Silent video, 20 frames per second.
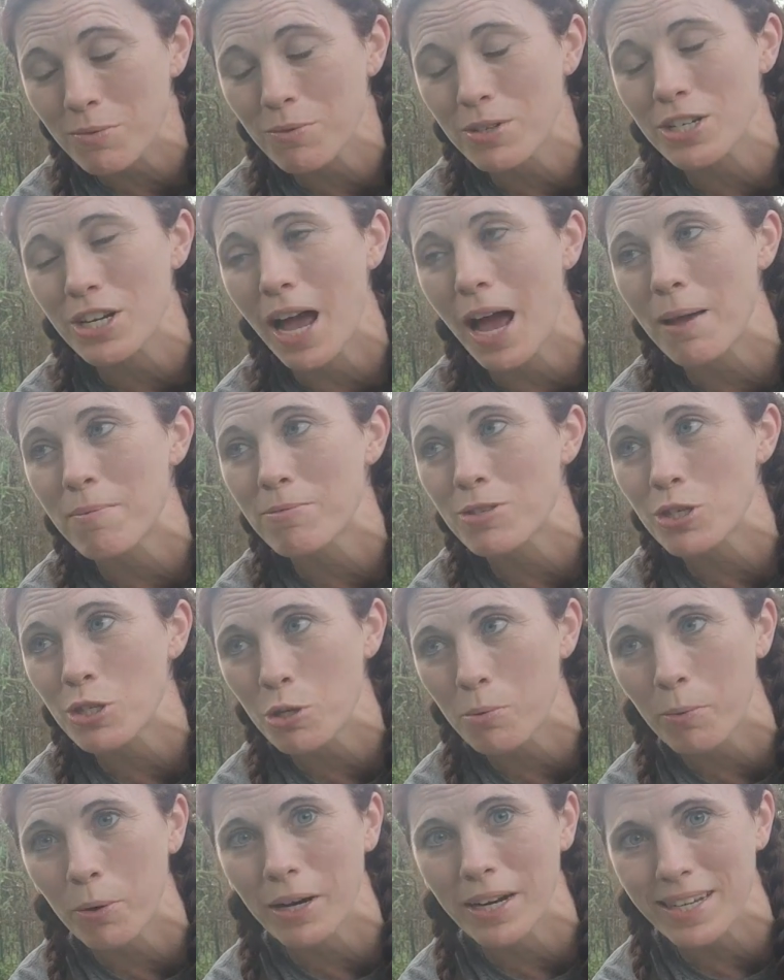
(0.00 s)
which I'm
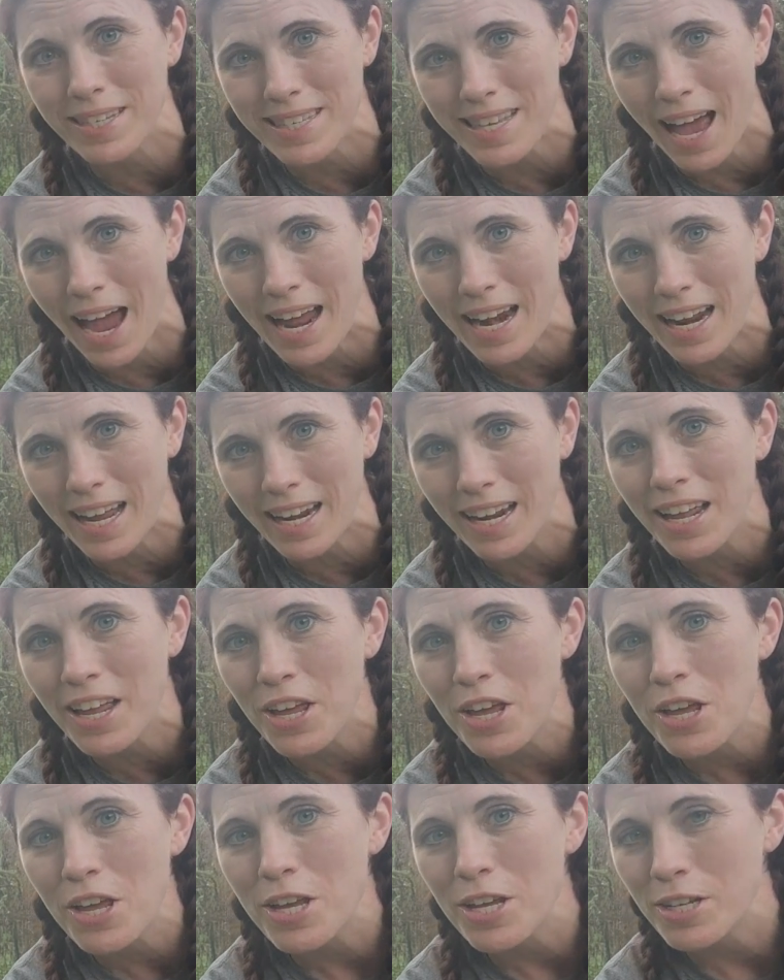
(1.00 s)
super excited
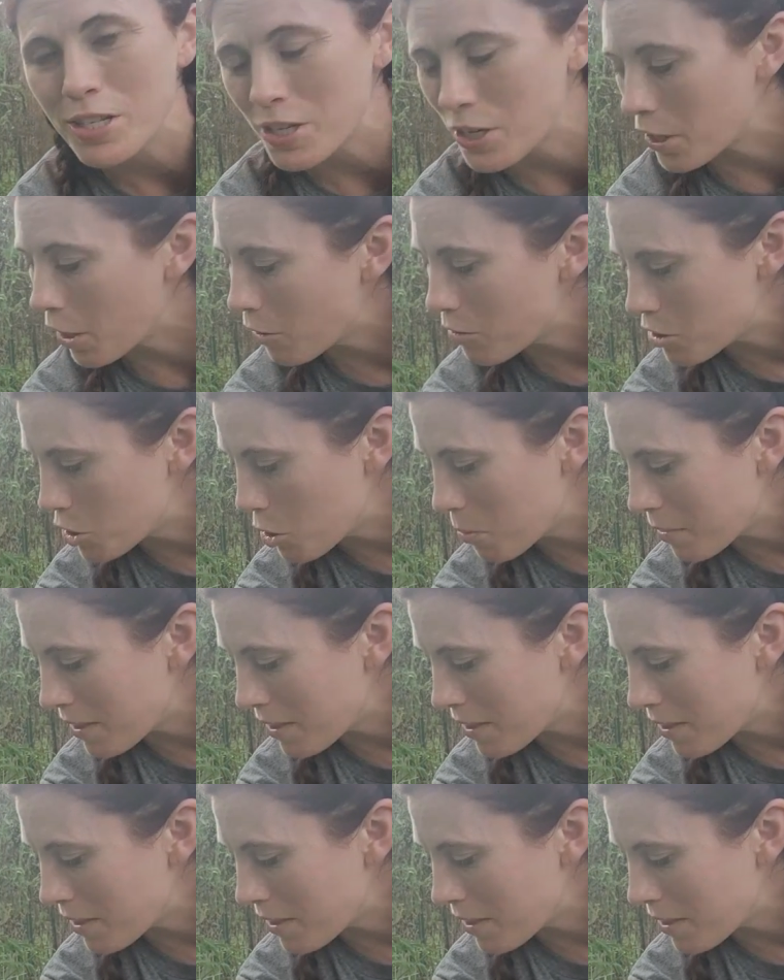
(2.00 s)
to go to.